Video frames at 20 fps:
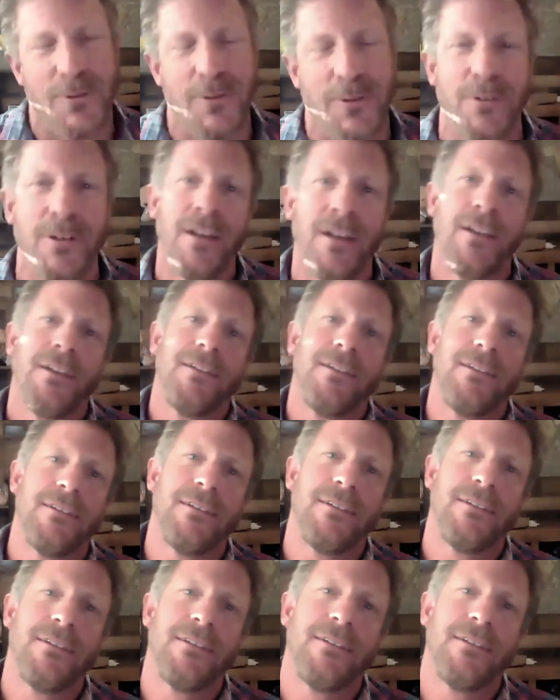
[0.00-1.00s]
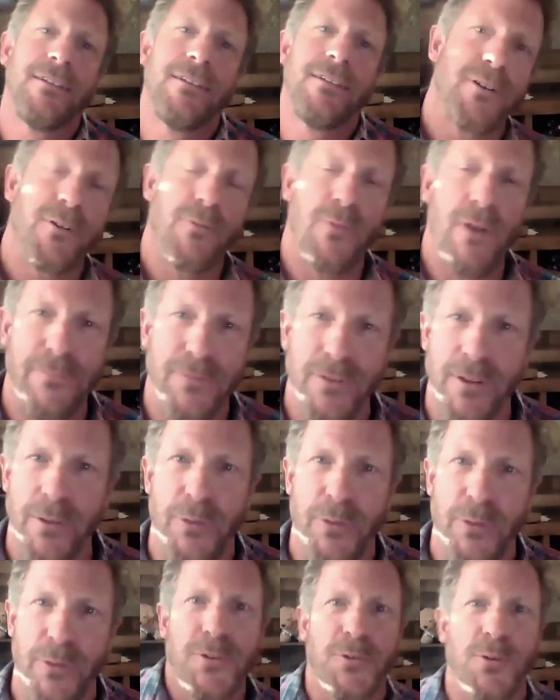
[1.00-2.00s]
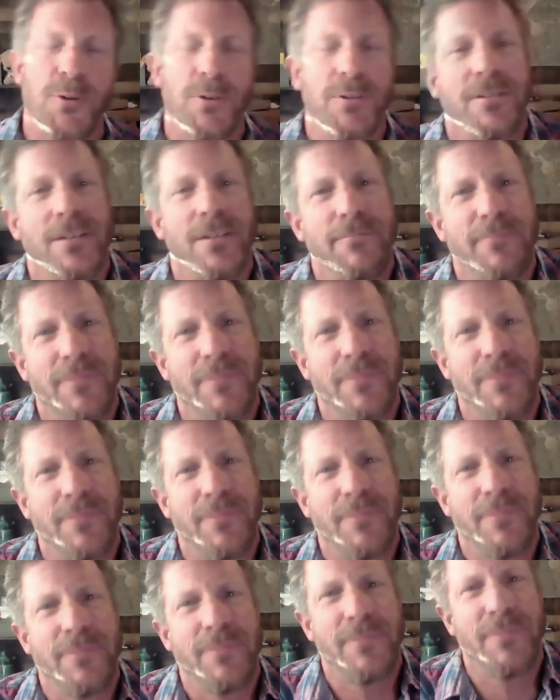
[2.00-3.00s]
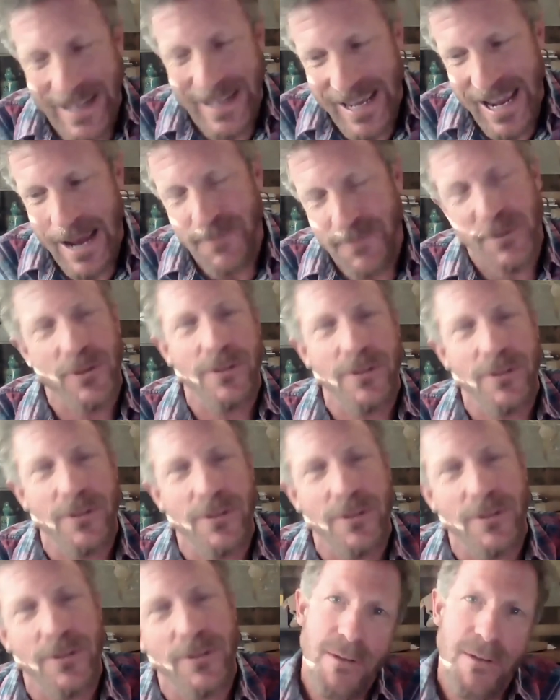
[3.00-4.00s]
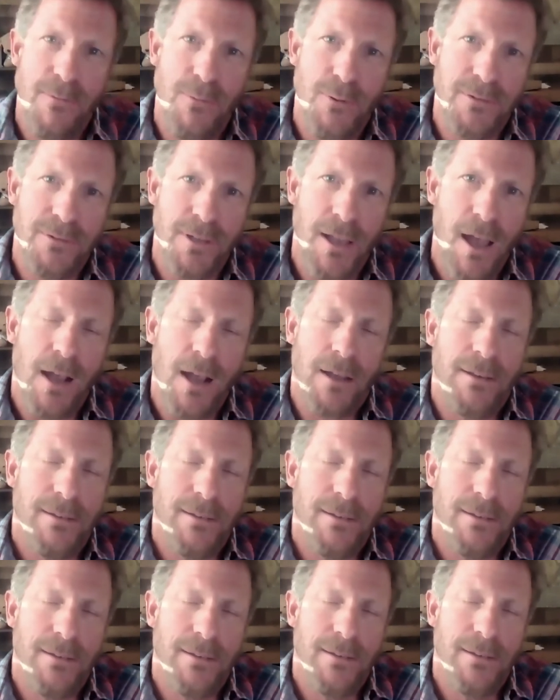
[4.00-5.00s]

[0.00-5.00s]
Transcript: or, you know, started rifling through your sock drawer or something like that and you captured that, maybe we'll talk.